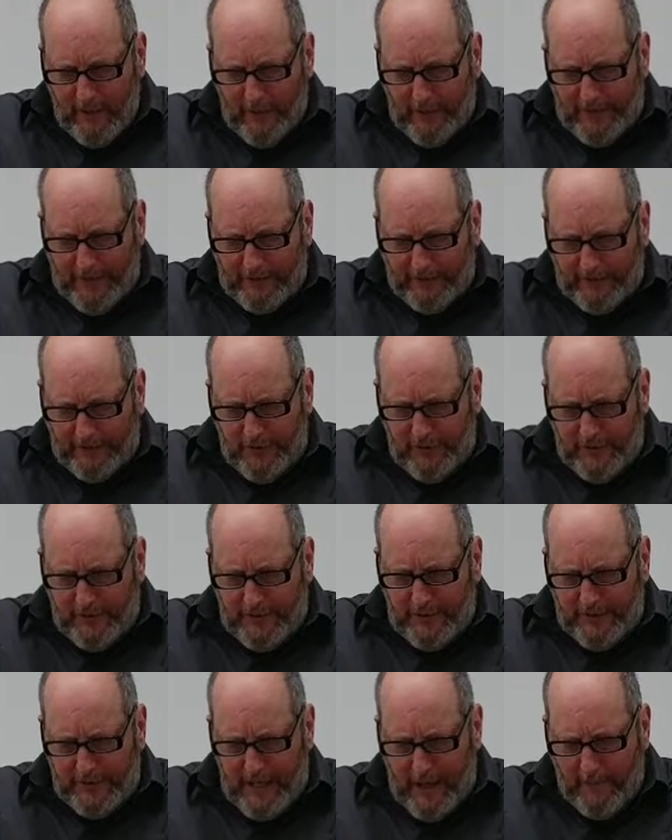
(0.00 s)
While they still
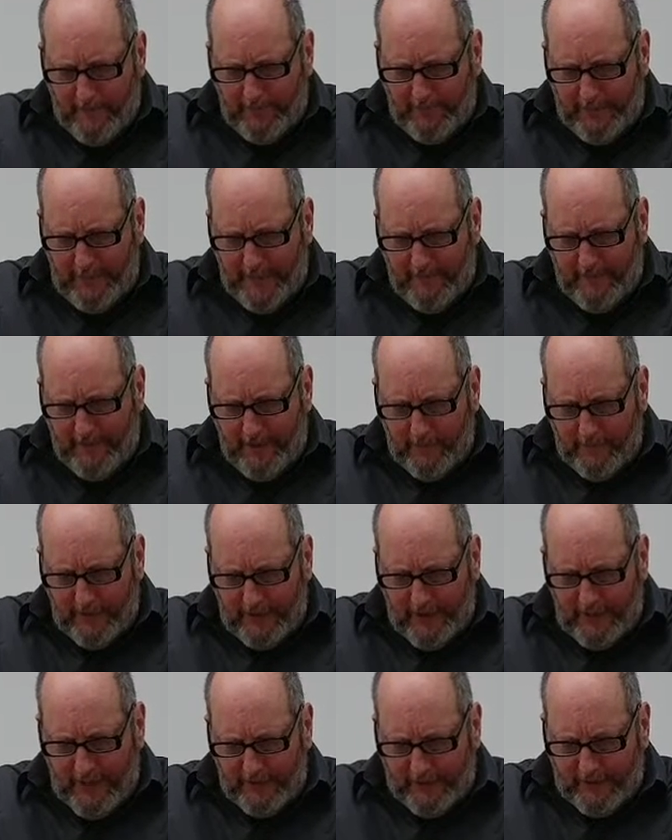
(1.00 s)
could not believe it
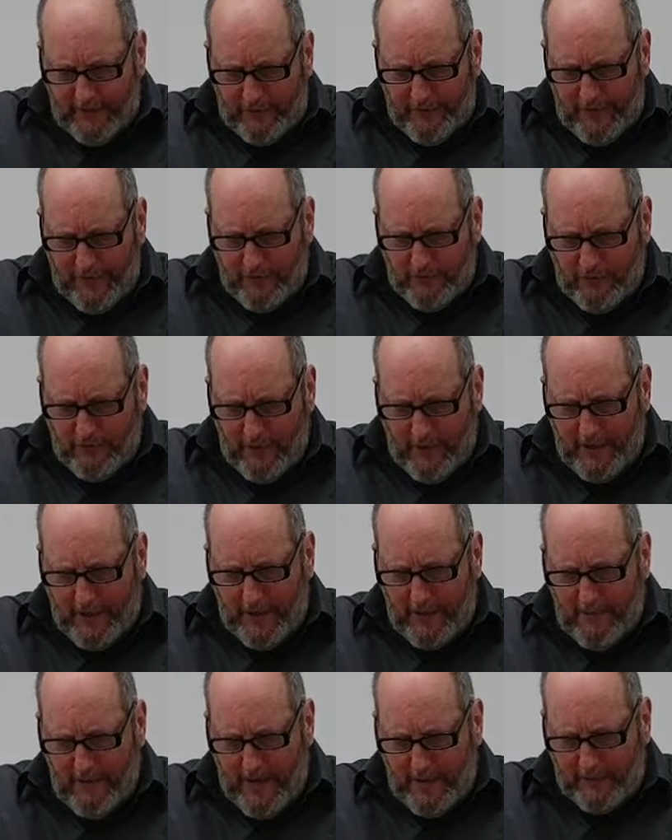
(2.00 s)
because of their joy
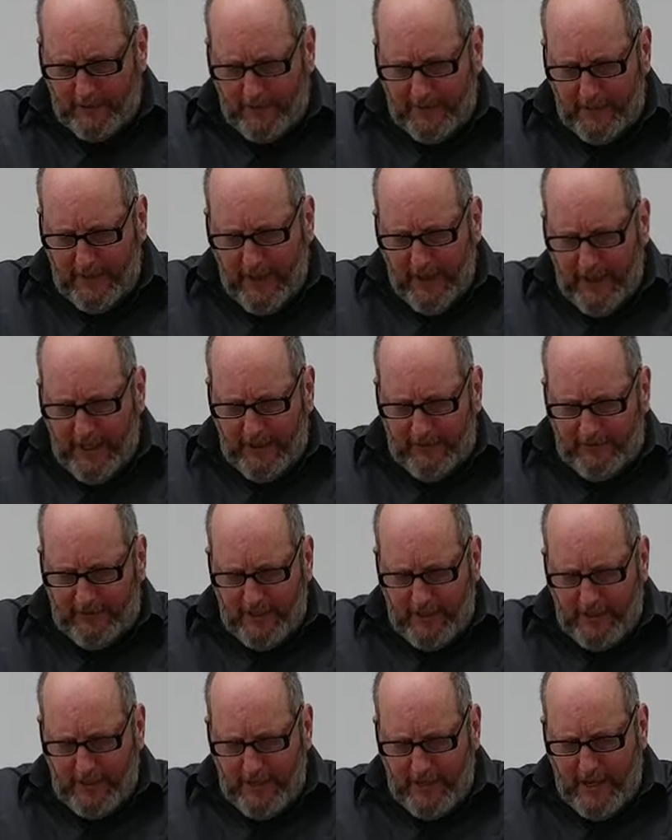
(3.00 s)
and amazement, he
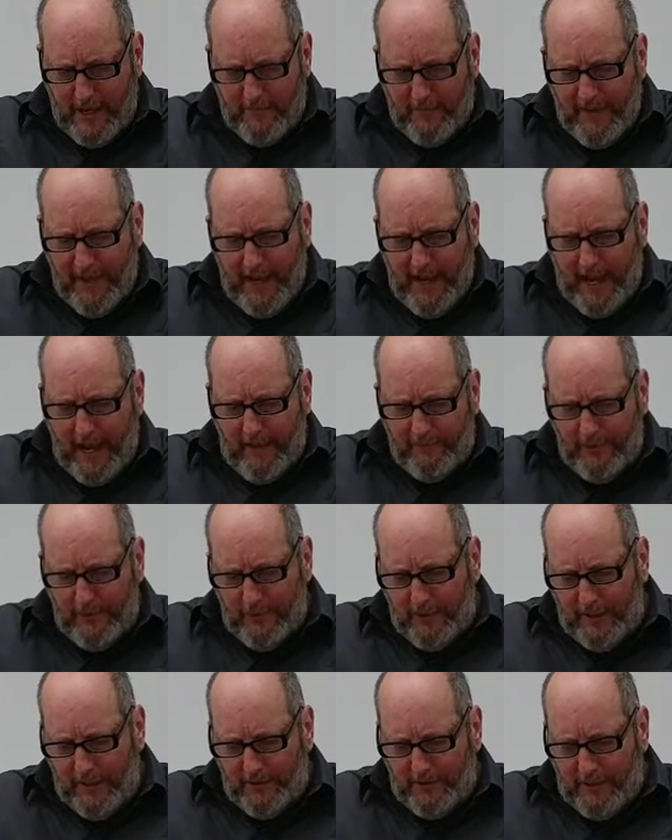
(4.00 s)
said to them, have
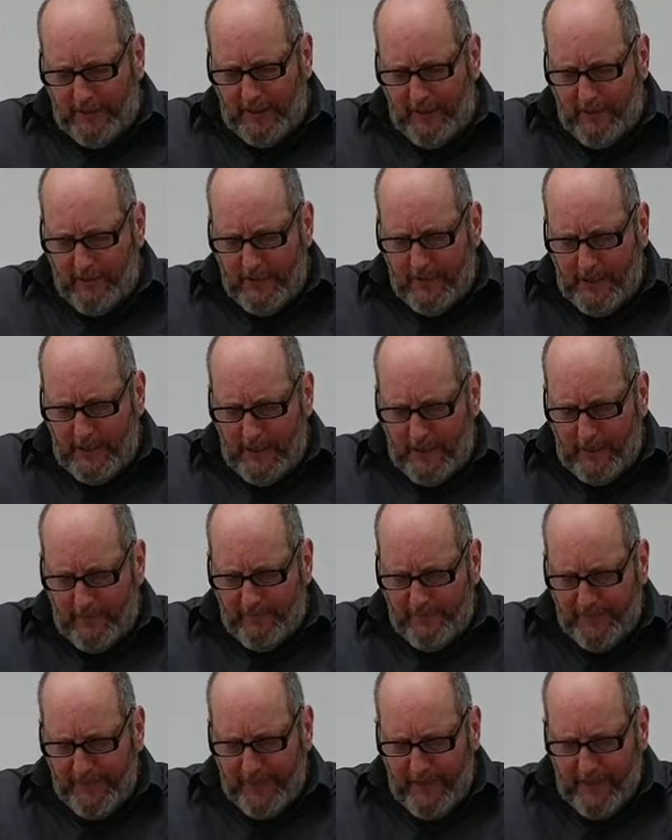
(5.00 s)
you anything here to eat?